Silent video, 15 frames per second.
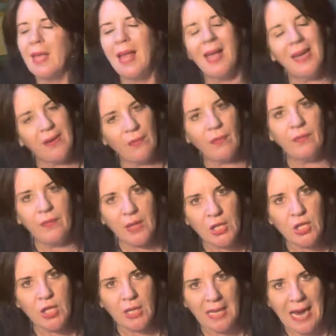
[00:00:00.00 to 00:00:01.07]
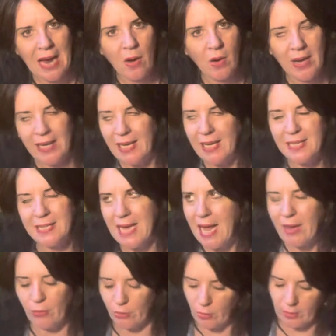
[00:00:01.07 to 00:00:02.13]
I never finished the cow, I guess. I
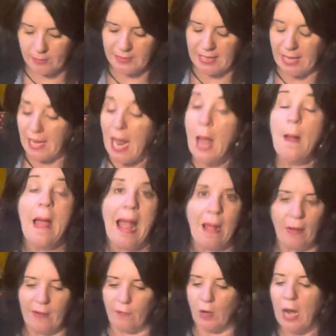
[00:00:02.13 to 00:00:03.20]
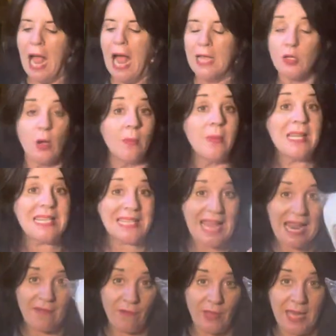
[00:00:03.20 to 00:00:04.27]
don't know what I'm saying. However, so I'm going to
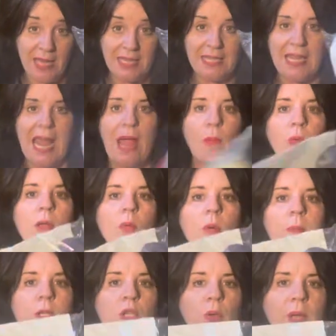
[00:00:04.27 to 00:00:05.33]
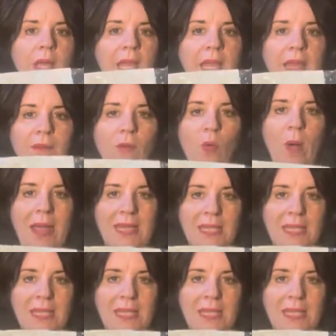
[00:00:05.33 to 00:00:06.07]
save this, and we will be doing a giveaway